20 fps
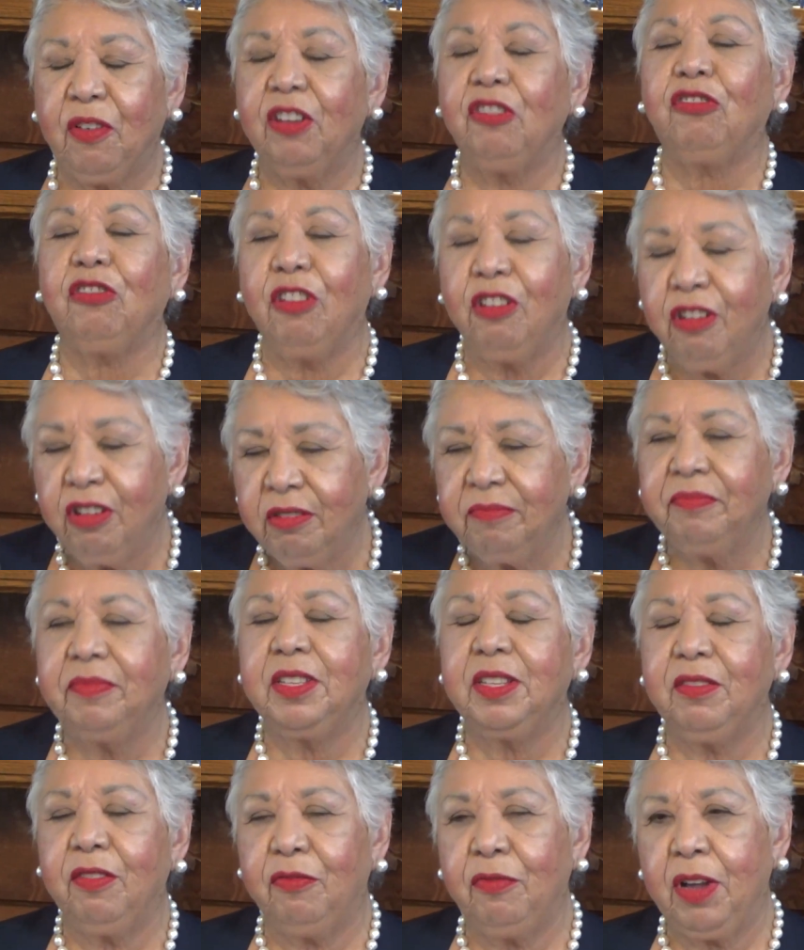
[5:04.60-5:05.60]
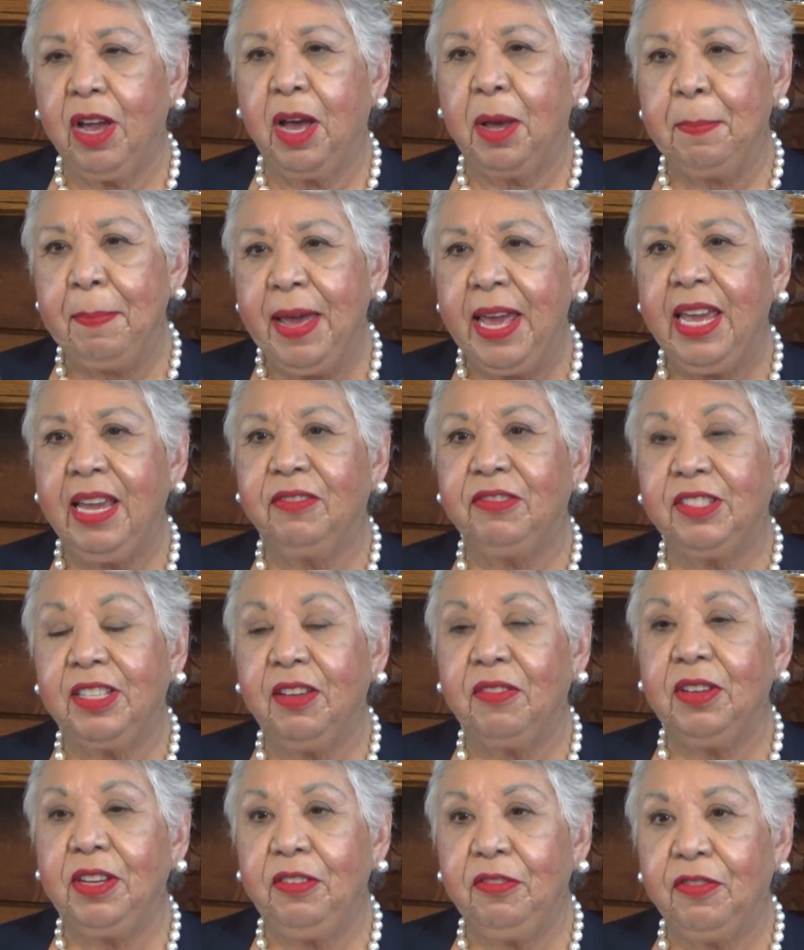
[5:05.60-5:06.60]
fresh law, May of
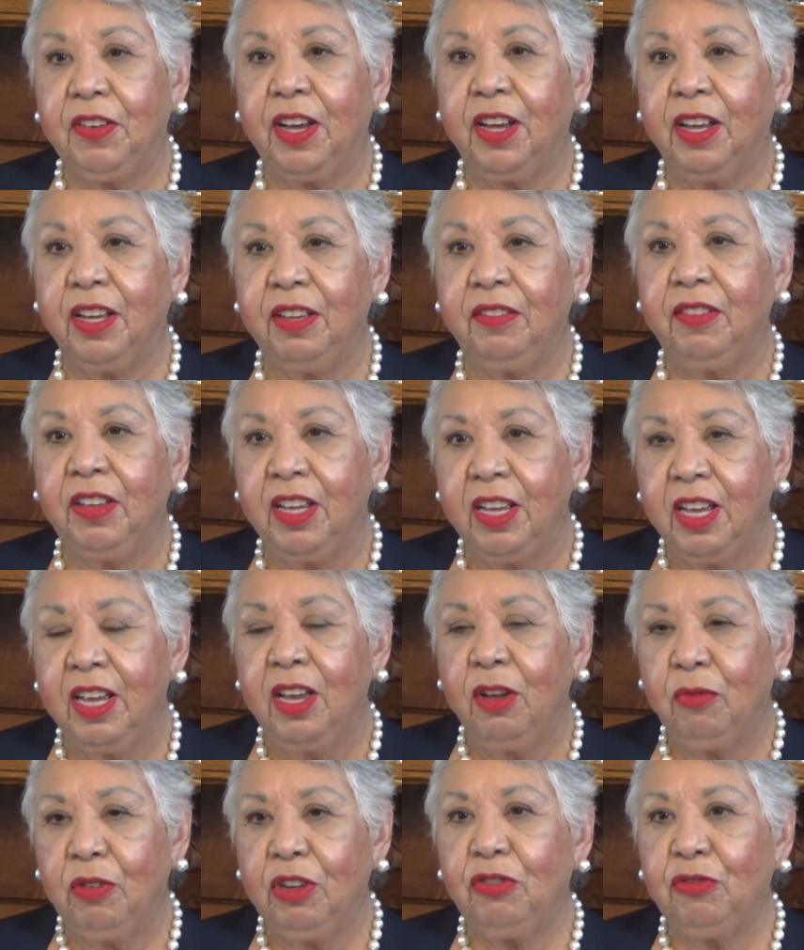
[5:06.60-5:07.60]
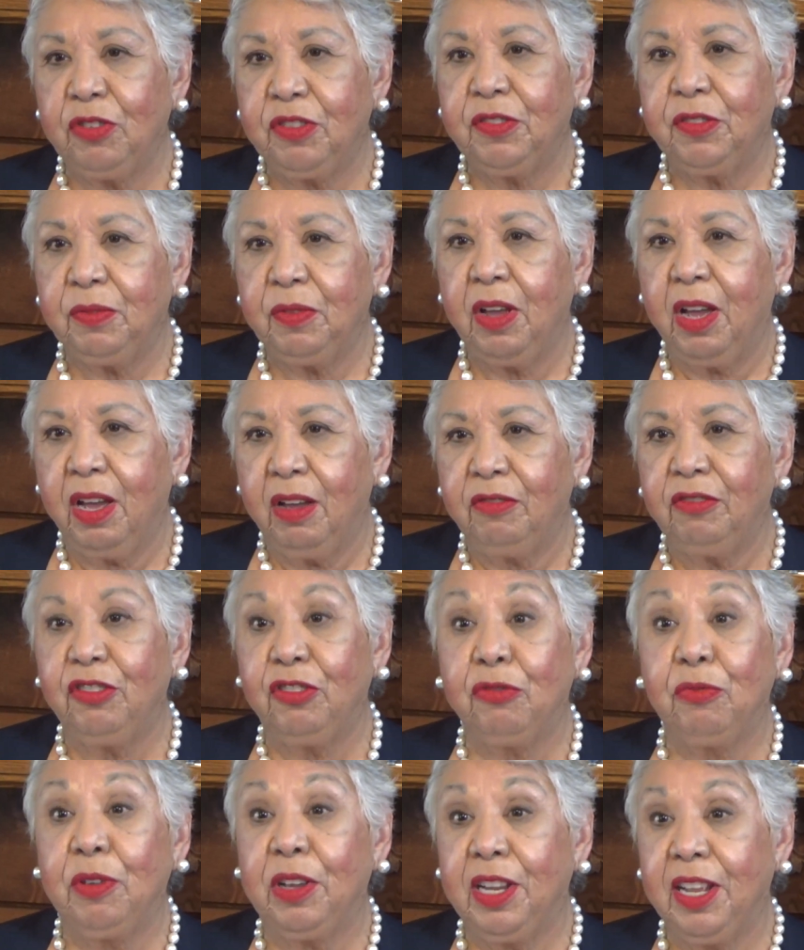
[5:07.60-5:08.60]
75, which was
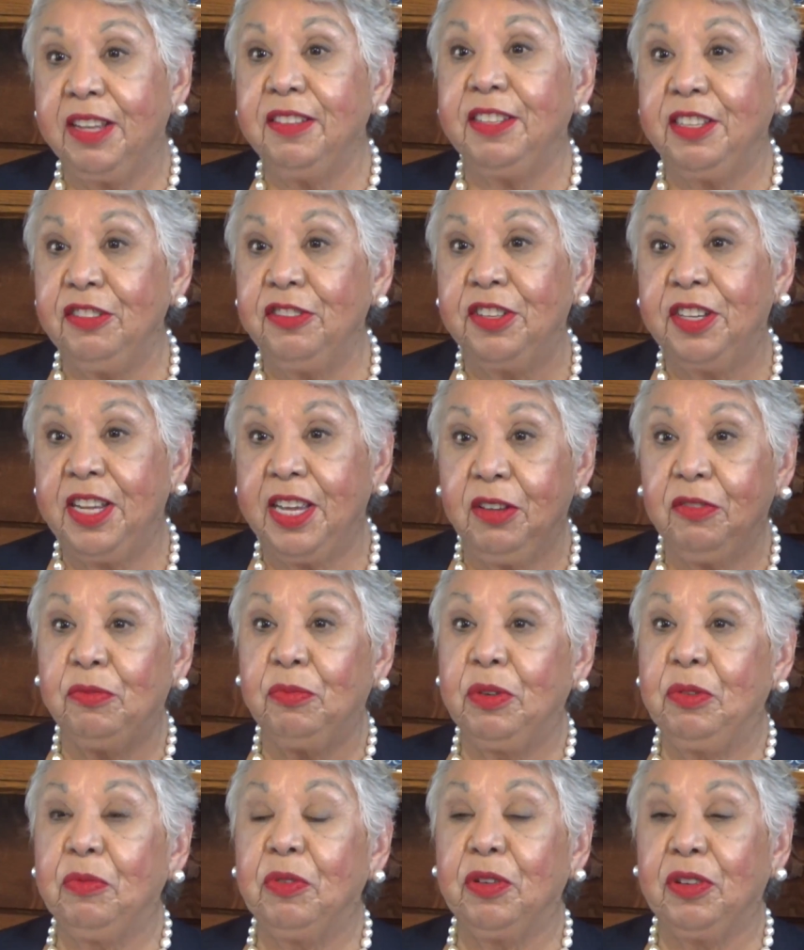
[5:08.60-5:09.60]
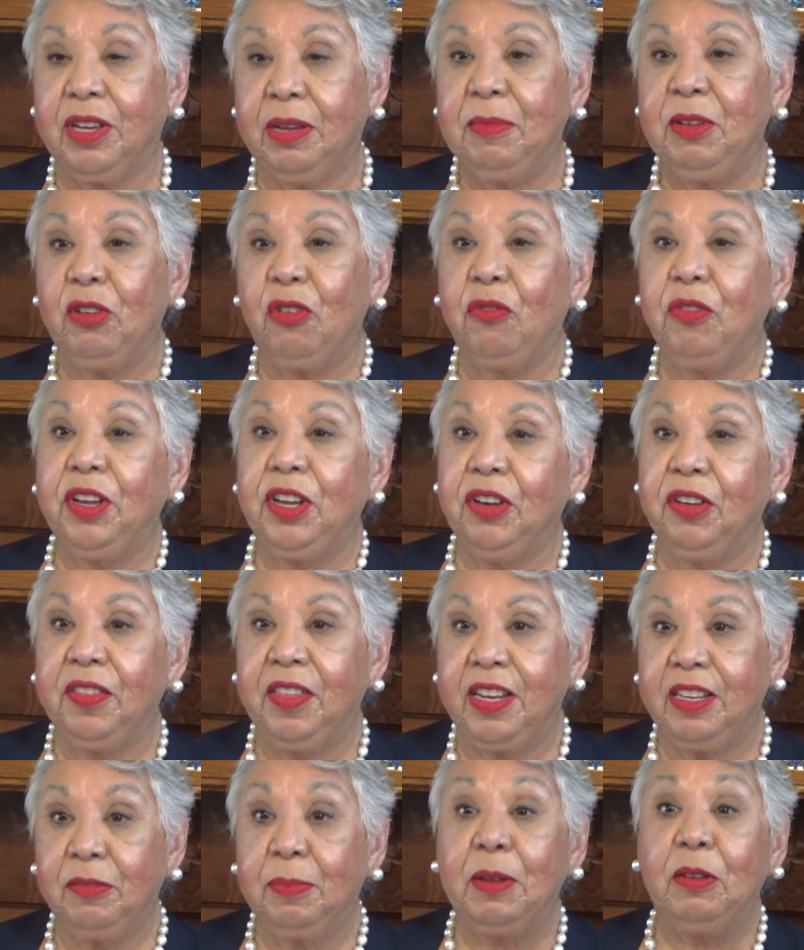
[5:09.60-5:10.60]
just realizing today we were coming over here
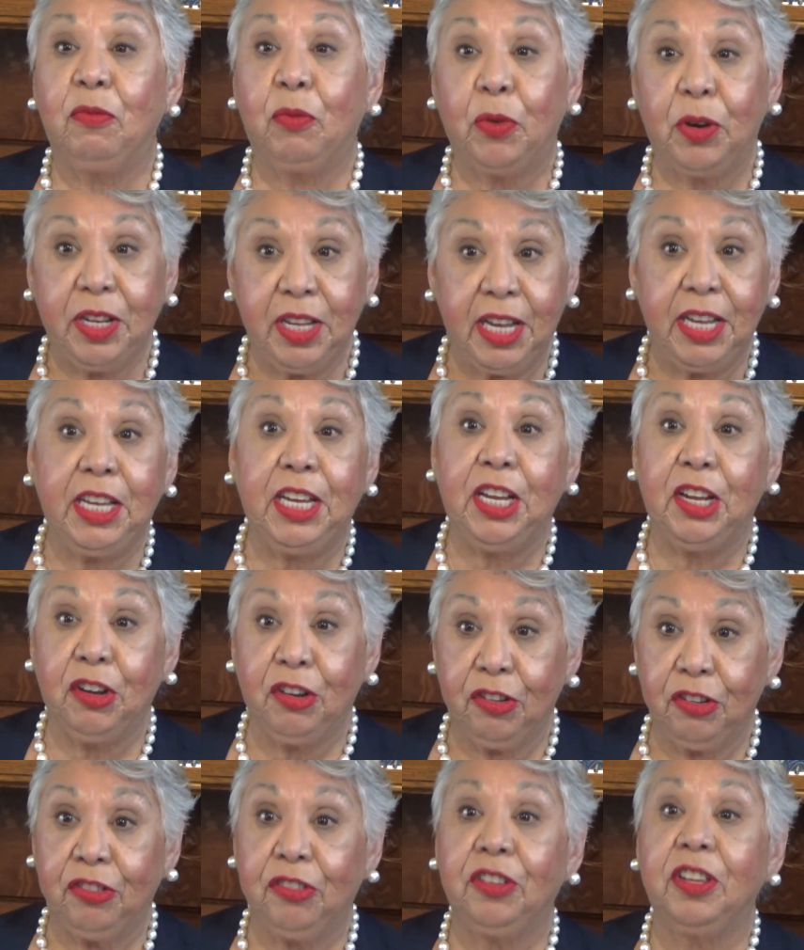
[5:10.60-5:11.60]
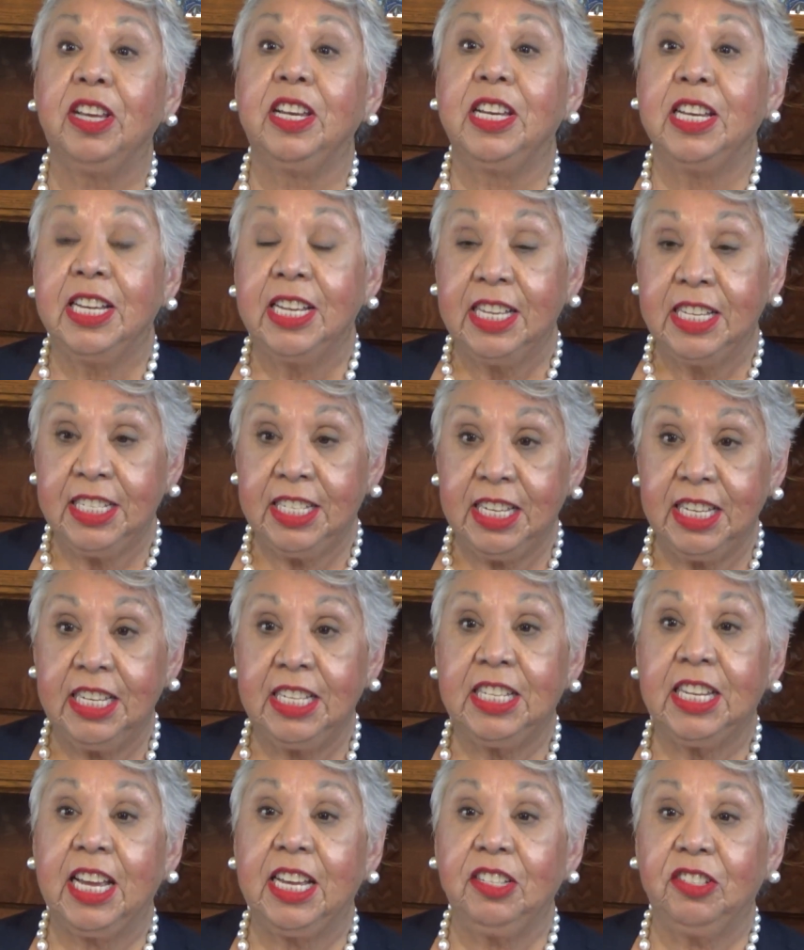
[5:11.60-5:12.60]
that it's been 48 years
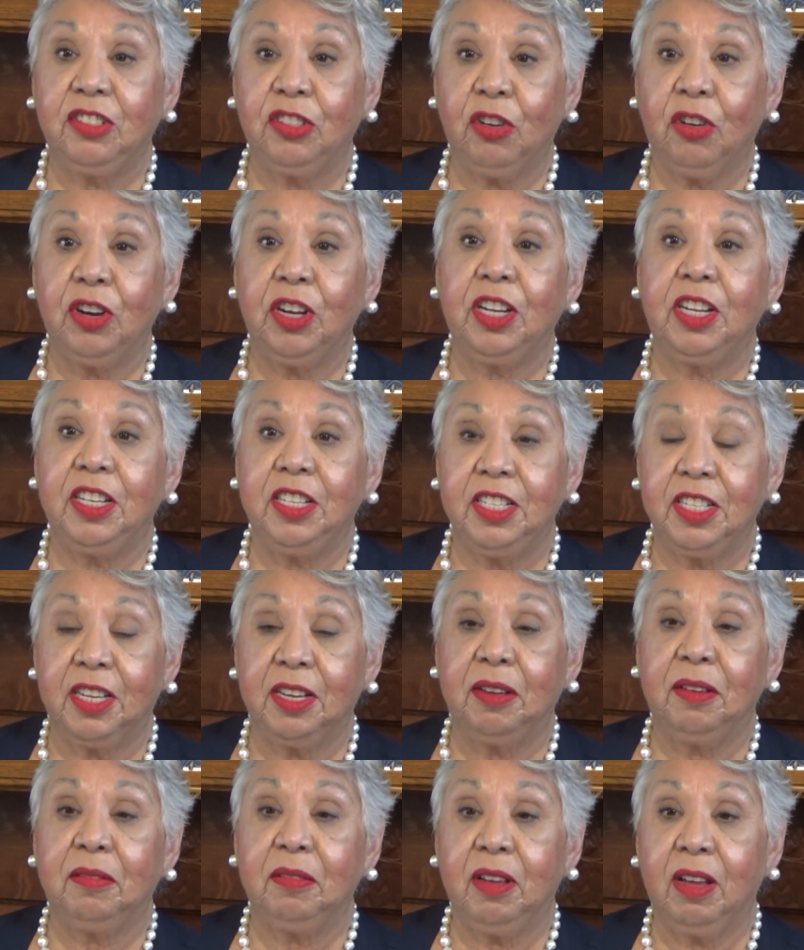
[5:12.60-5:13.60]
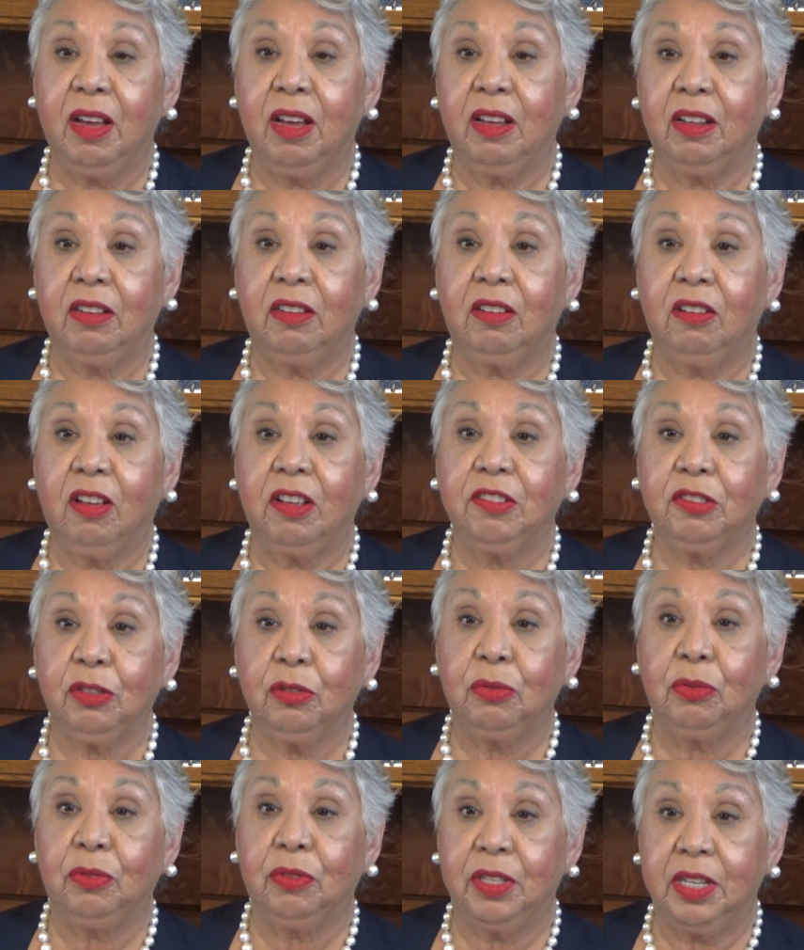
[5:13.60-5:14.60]
since I started law
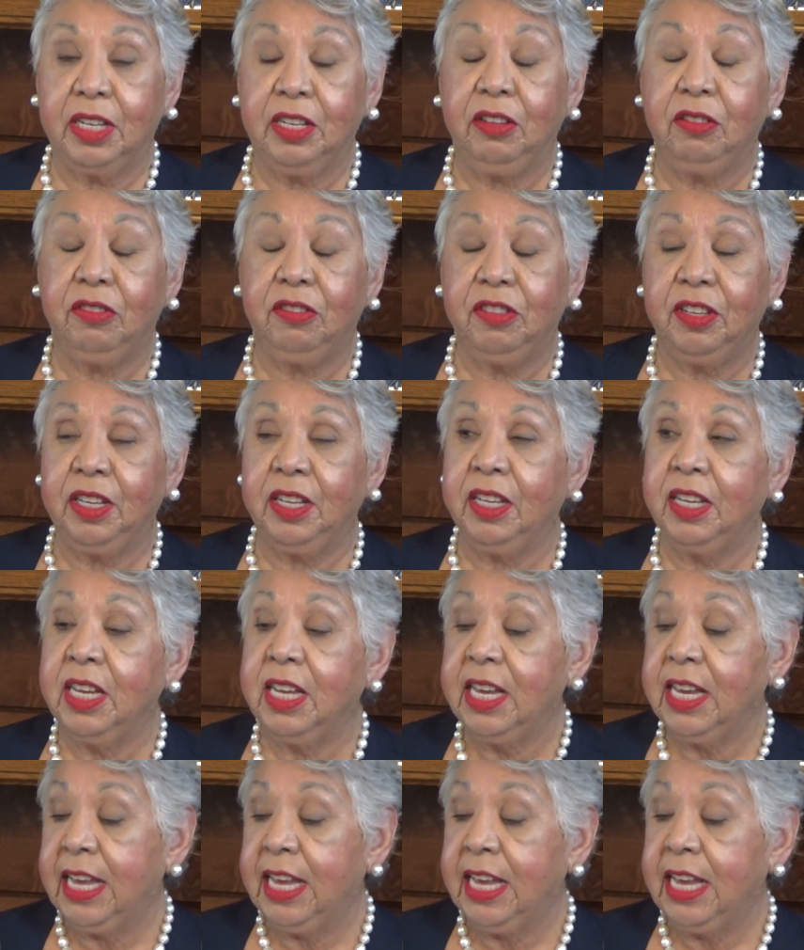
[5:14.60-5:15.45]
school at UT.